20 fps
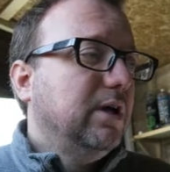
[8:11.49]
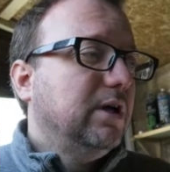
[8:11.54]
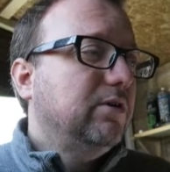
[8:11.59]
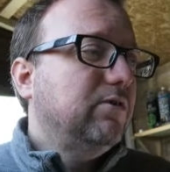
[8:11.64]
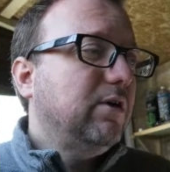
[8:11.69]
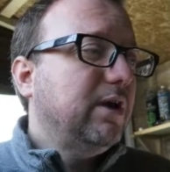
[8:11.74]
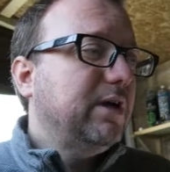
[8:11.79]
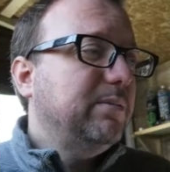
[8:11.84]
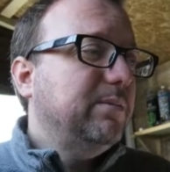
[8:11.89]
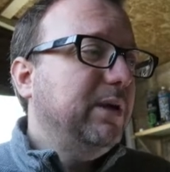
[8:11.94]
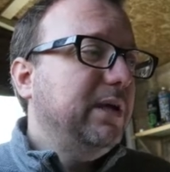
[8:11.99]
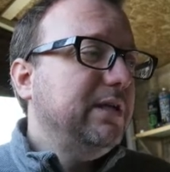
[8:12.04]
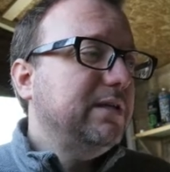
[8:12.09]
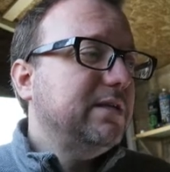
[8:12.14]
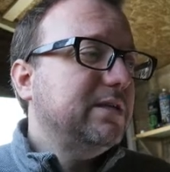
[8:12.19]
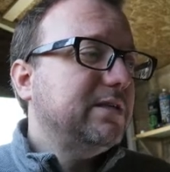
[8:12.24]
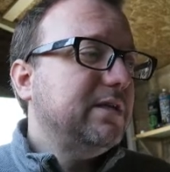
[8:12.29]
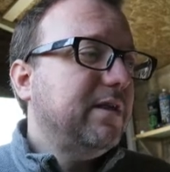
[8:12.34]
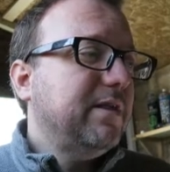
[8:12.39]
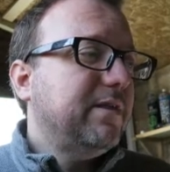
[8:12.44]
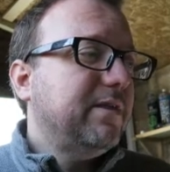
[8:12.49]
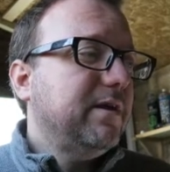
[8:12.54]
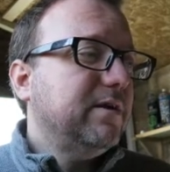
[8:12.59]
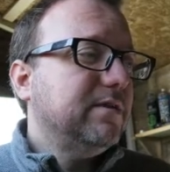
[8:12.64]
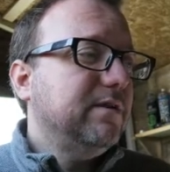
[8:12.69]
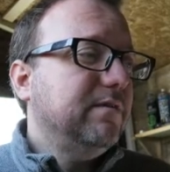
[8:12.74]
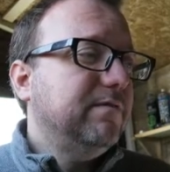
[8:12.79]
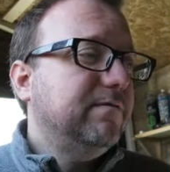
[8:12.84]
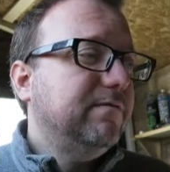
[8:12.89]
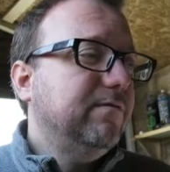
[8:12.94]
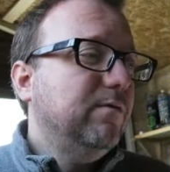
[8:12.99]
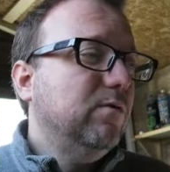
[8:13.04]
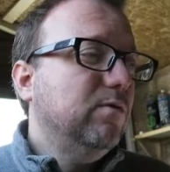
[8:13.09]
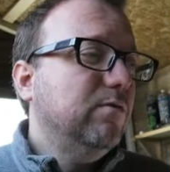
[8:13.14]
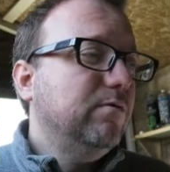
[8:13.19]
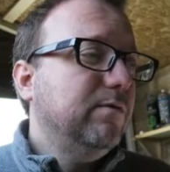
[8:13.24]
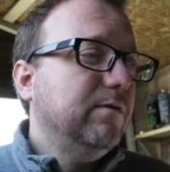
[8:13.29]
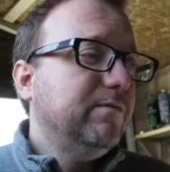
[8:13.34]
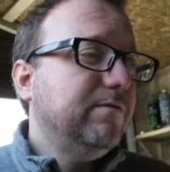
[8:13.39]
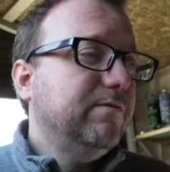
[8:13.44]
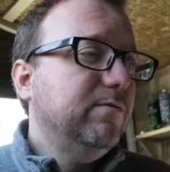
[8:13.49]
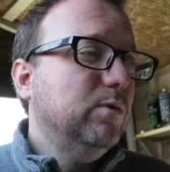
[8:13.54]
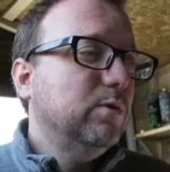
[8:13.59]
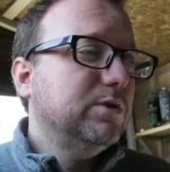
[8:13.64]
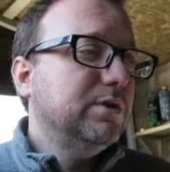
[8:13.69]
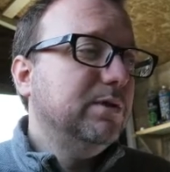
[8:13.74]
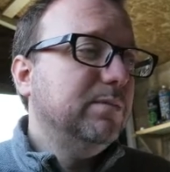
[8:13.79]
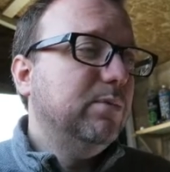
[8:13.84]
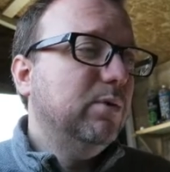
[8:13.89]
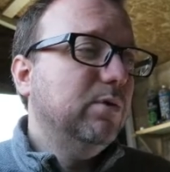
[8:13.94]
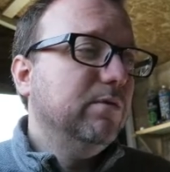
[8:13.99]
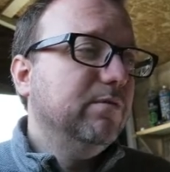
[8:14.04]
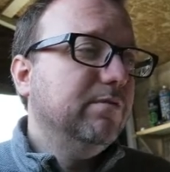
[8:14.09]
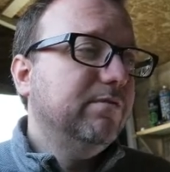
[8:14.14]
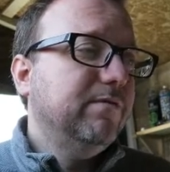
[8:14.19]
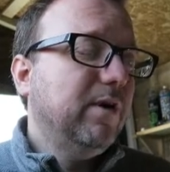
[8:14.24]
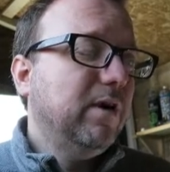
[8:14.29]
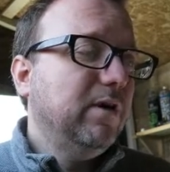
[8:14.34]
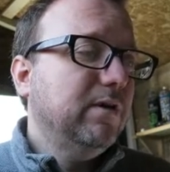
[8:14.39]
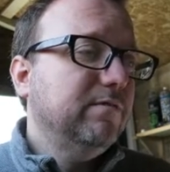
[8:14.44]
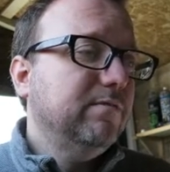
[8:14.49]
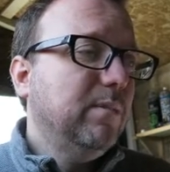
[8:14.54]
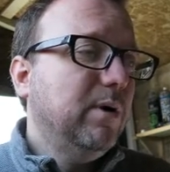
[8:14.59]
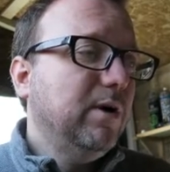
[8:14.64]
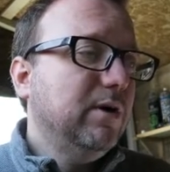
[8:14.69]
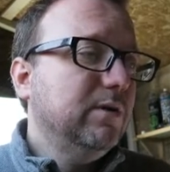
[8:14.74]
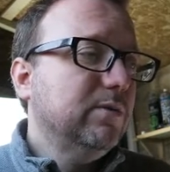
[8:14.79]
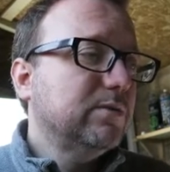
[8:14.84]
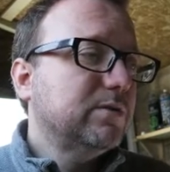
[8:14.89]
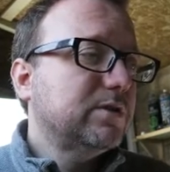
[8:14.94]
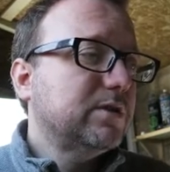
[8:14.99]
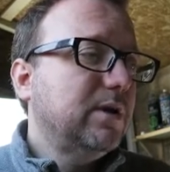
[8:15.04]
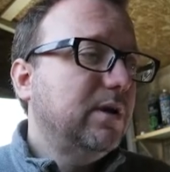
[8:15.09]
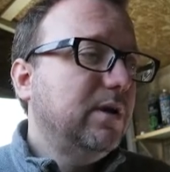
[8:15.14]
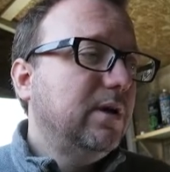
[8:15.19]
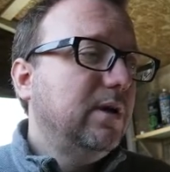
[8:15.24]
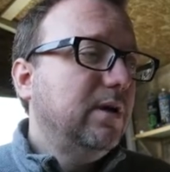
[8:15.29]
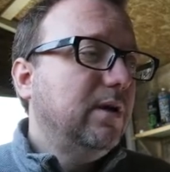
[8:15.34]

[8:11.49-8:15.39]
Craig Peters in 34th with 40.5 miles.